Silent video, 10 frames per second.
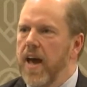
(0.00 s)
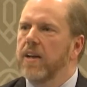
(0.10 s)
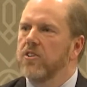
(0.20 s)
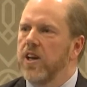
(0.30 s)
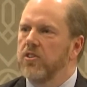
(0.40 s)

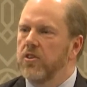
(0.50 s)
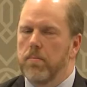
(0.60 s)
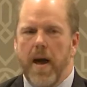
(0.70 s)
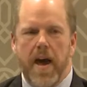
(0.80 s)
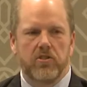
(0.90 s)
excess
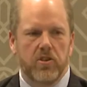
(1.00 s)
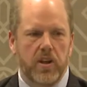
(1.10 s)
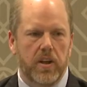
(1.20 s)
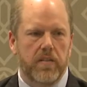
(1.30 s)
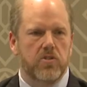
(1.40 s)

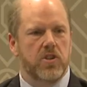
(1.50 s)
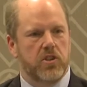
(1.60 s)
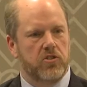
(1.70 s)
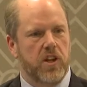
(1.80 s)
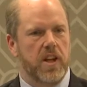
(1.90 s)
capacity that's
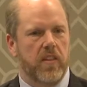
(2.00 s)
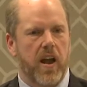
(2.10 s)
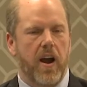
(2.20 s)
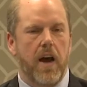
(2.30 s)
just sitting there.